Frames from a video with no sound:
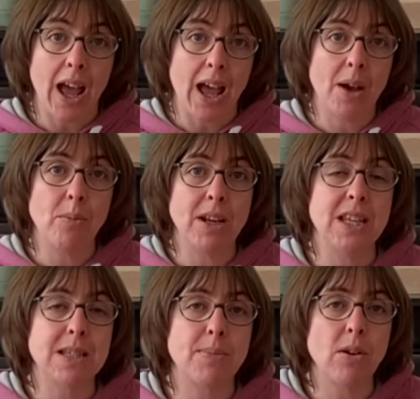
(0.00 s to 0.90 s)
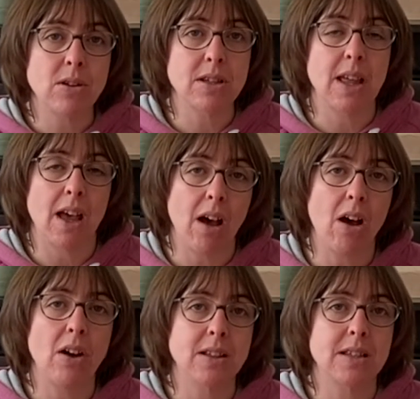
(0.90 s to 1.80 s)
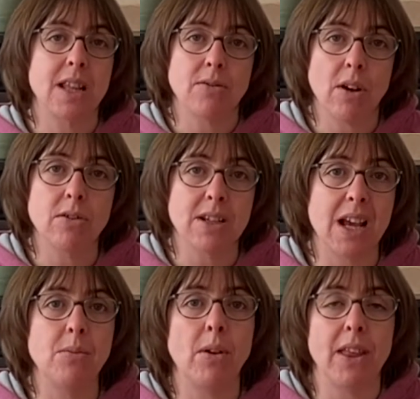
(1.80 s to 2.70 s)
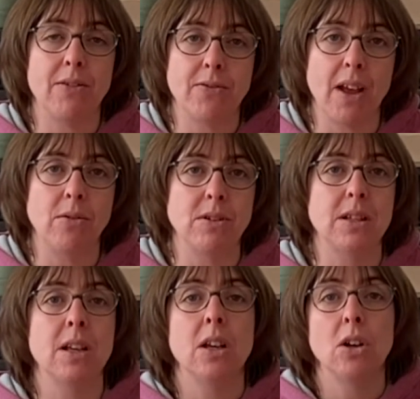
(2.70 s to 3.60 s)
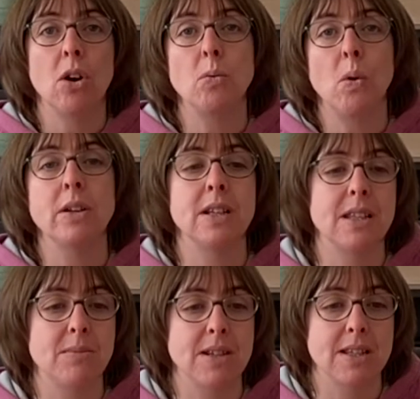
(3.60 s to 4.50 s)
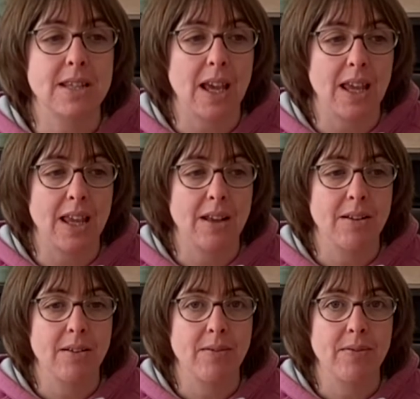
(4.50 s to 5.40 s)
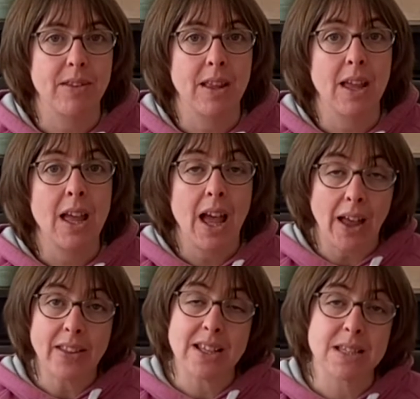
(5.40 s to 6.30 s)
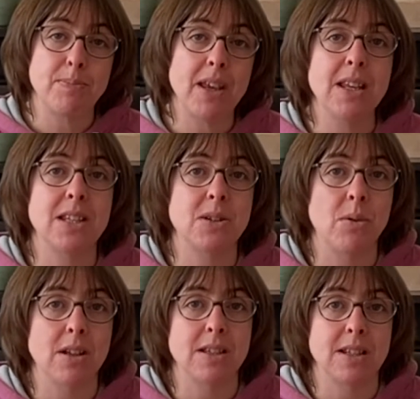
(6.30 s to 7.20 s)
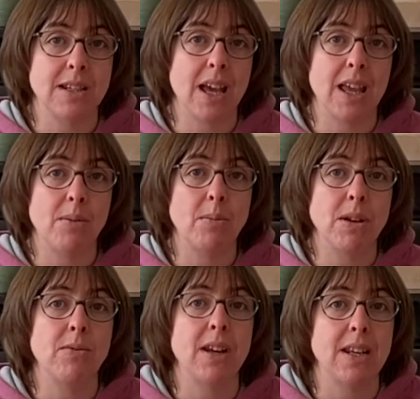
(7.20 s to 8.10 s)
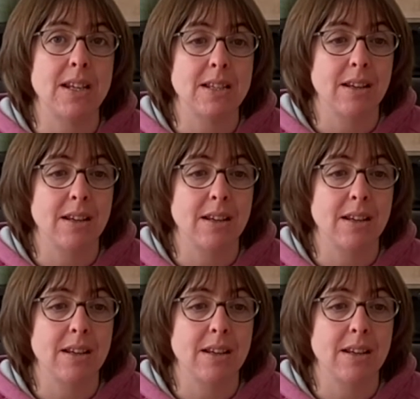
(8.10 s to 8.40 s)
and when he spoke to their hearts, they wrote down what they felt God wanted them to say. And that speaks to us today when we read it.